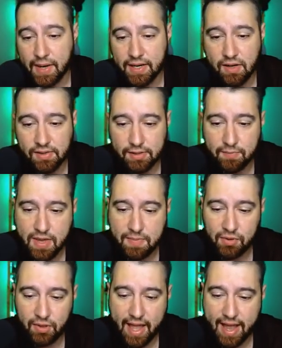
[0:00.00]
I know some
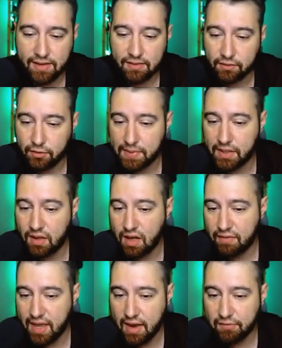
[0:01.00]
people had a little bit of
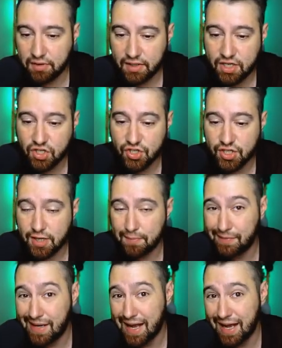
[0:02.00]
love-hate relationship.
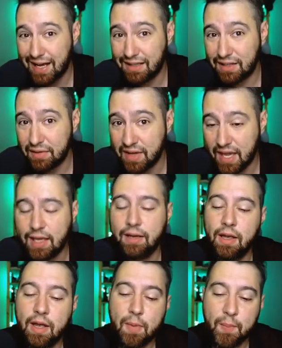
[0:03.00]
Haha, love-hate.
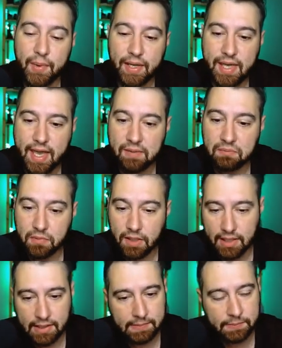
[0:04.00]
But yep,
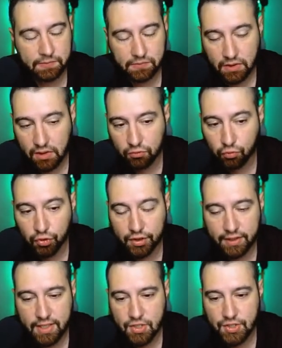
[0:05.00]
a
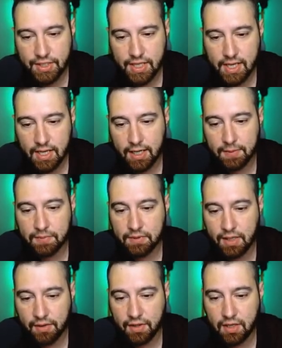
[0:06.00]
really interesting cup.
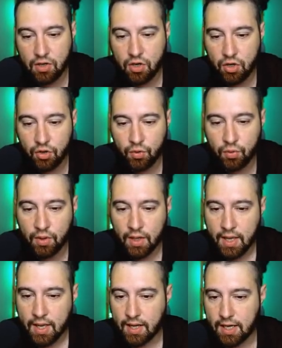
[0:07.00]
Nothing new.
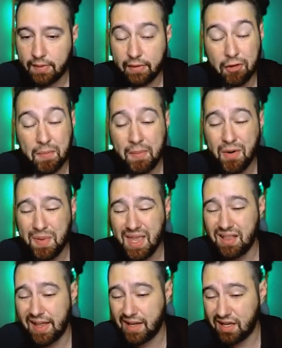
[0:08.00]
I remember
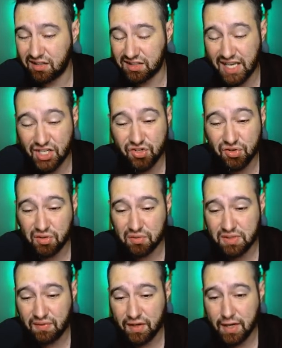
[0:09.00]
being like Electrode
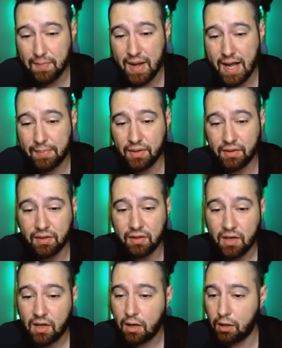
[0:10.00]
was very popular.
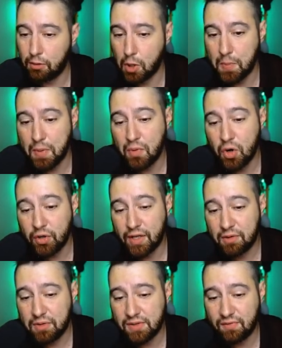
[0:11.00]

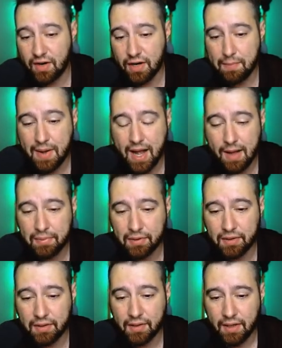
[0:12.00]
Alomomola was very
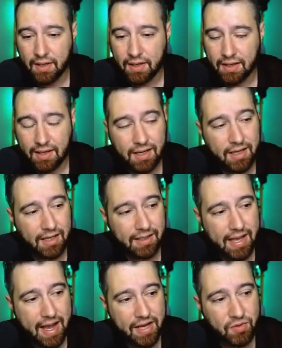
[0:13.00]
popular.
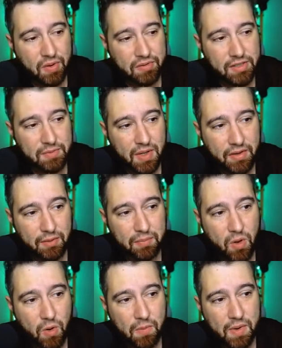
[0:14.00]
Gosh, what were some other
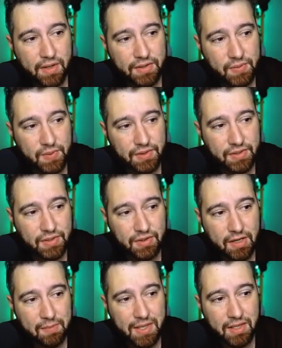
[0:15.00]
Pokemon as well too?
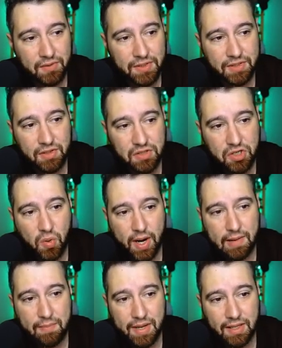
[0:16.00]
I mean, there's
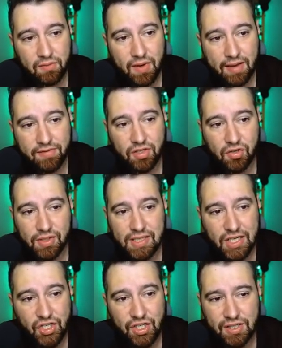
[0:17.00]
quite a bit. We have some new
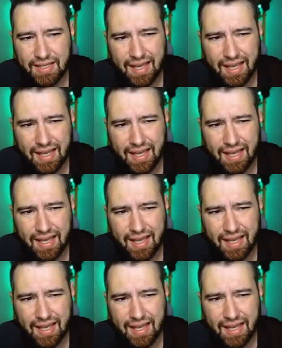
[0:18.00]
additions.